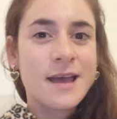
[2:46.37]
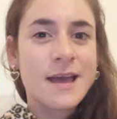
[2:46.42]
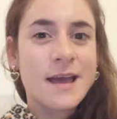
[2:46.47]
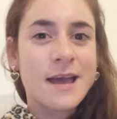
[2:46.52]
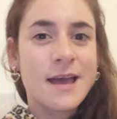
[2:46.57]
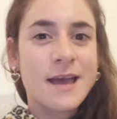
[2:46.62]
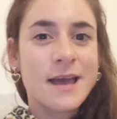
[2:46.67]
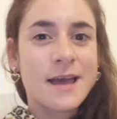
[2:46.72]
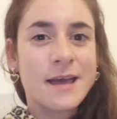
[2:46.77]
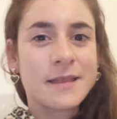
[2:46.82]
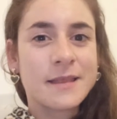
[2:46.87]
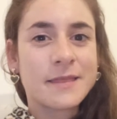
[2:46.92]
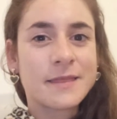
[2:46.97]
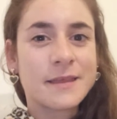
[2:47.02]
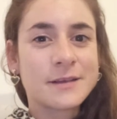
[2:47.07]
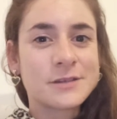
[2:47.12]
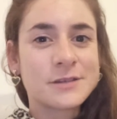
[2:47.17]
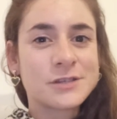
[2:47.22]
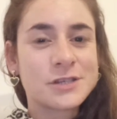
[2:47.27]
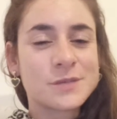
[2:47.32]
And
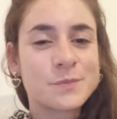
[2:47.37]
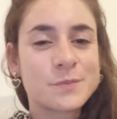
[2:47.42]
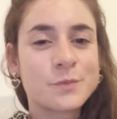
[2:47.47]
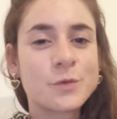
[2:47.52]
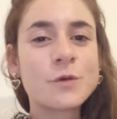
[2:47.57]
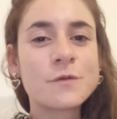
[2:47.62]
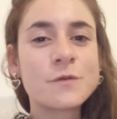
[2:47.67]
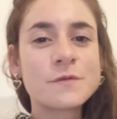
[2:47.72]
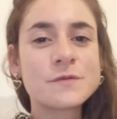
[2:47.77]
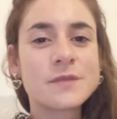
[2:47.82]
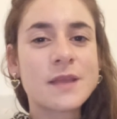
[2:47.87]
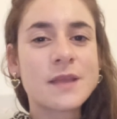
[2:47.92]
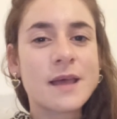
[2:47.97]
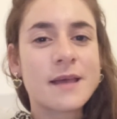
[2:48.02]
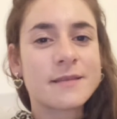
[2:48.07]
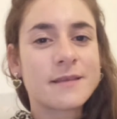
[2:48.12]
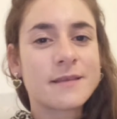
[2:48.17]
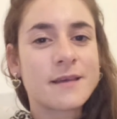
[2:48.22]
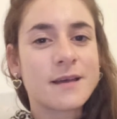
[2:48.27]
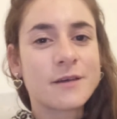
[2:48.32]
it just proves
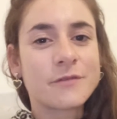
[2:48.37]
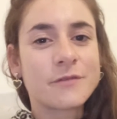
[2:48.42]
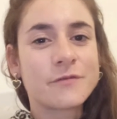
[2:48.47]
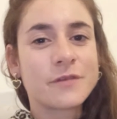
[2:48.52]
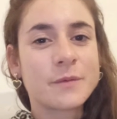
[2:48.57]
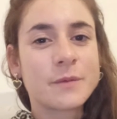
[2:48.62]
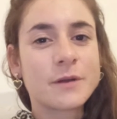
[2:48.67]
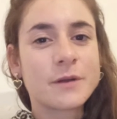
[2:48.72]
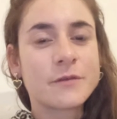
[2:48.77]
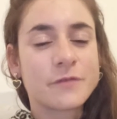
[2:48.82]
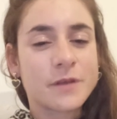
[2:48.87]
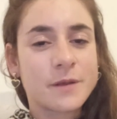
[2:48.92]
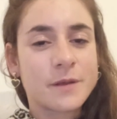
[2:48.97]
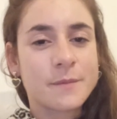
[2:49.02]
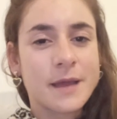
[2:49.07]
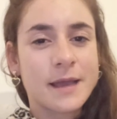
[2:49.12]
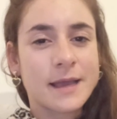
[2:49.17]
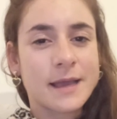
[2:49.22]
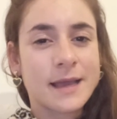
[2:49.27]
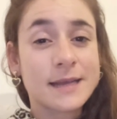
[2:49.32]
that female
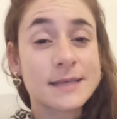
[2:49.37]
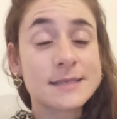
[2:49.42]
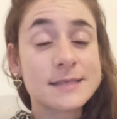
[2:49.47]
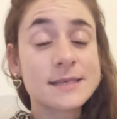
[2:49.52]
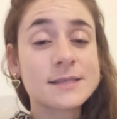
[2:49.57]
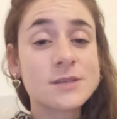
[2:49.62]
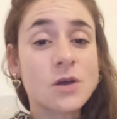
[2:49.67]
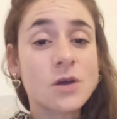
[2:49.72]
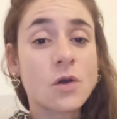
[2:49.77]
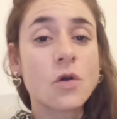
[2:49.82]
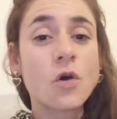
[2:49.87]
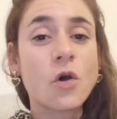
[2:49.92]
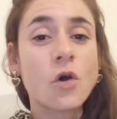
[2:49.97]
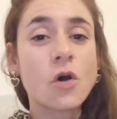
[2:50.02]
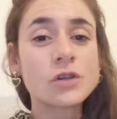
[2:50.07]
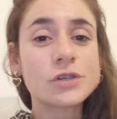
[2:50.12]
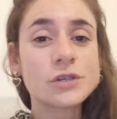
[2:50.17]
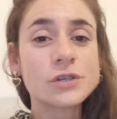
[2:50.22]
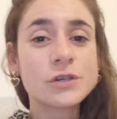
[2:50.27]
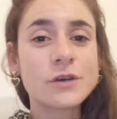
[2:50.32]
filmmaking is its own
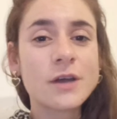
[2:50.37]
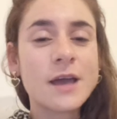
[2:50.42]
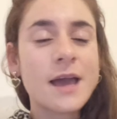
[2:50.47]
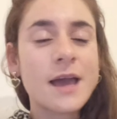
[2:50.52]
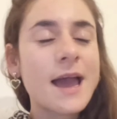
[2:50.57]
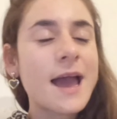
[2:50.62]
culture,